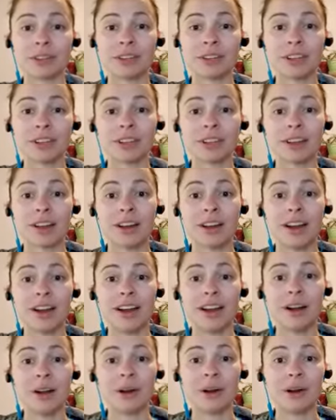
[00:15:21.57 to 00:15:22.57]
mm-hmm.
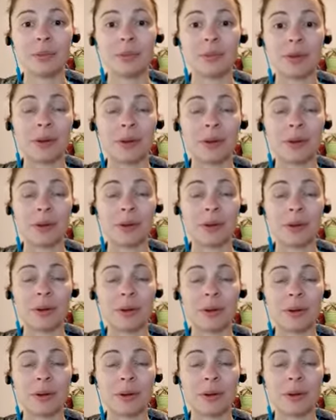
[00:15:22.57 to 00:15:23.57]
um, are, are
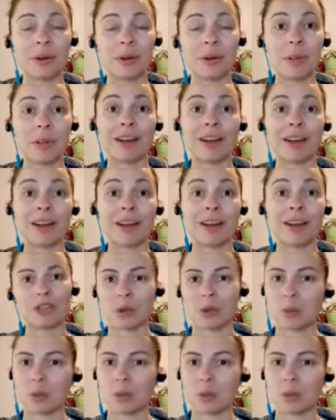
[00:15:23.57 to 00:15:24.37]
modifications.